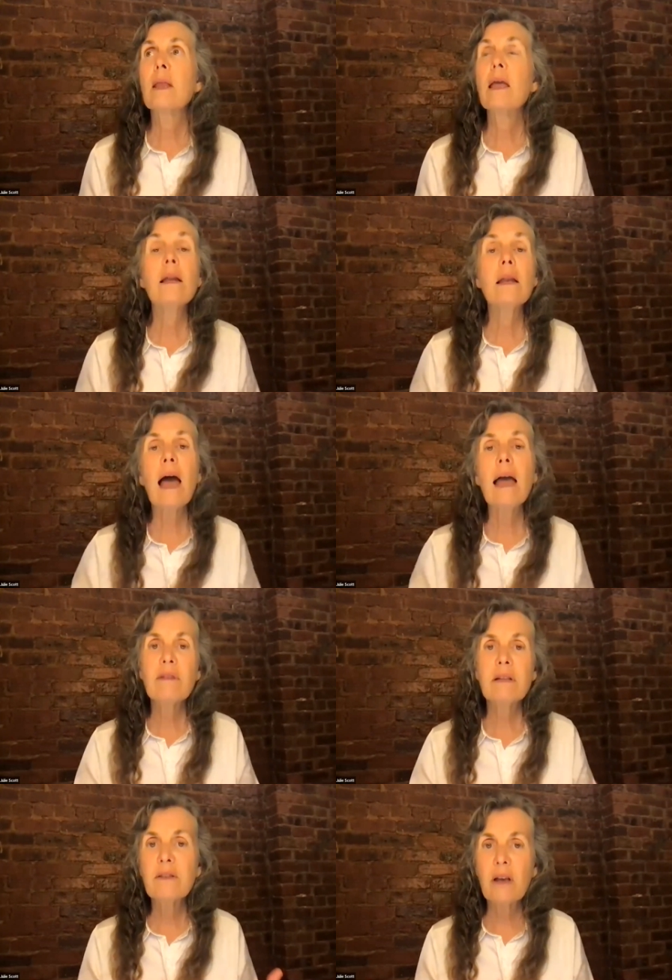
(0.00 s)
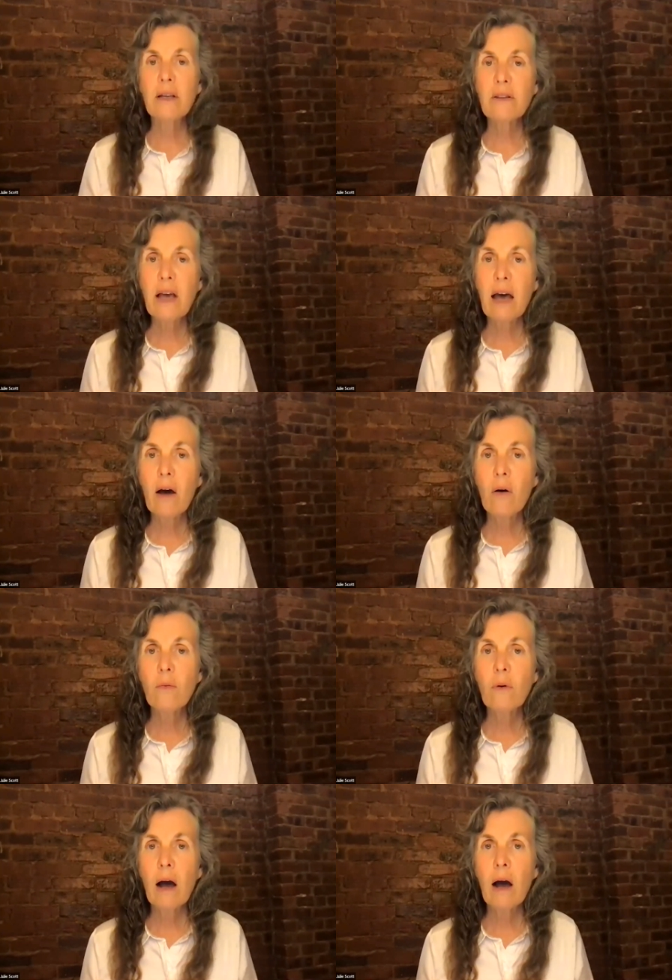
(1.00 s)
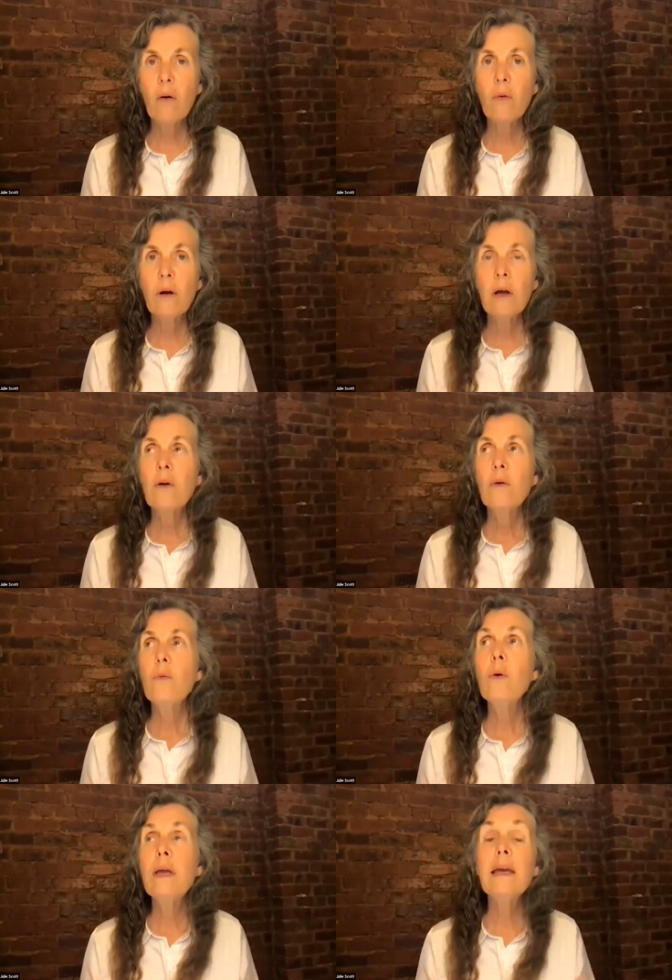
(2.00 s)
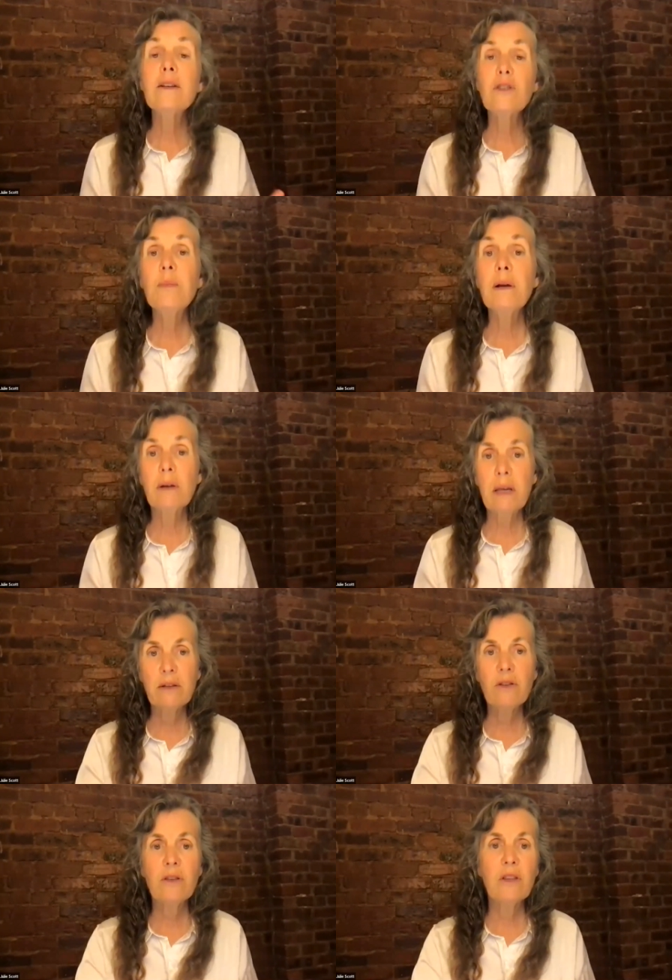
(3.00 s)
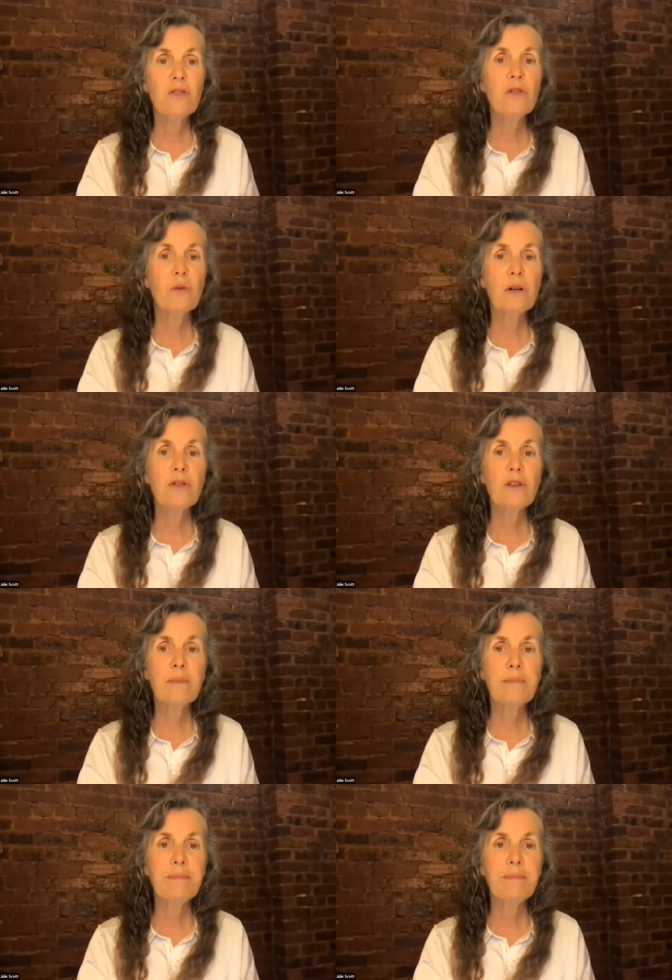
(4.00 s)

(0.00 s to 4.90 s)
enlivens us, how, how we experience the source.